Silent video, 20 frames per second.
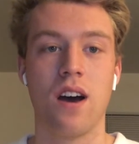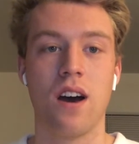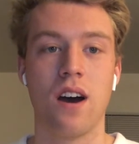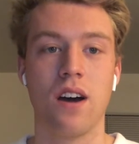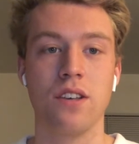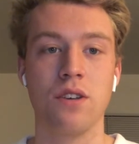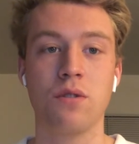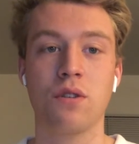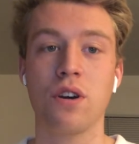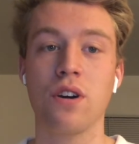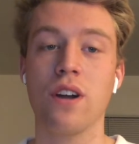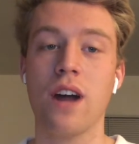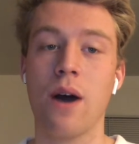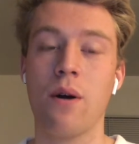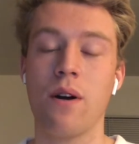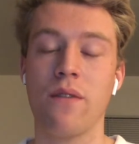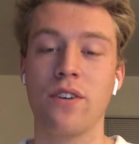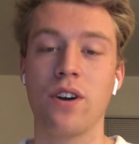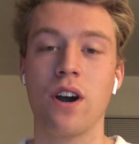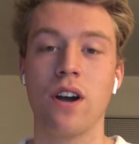Uh, you could,
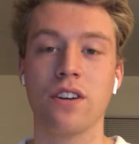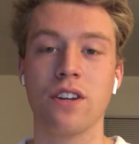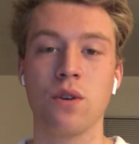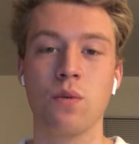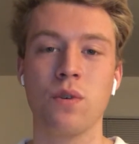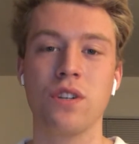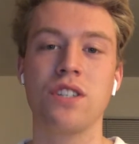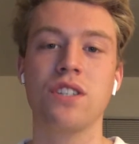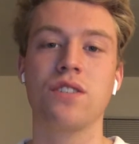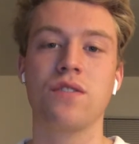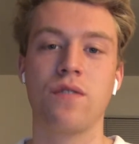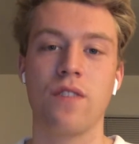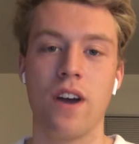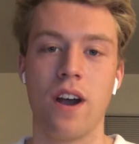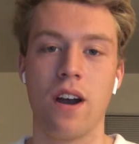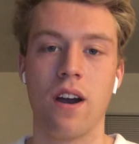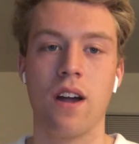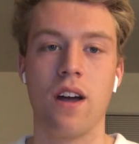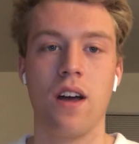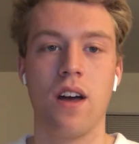however, argue, which is
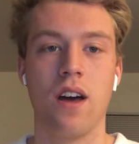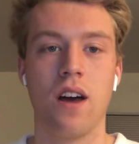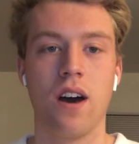fair,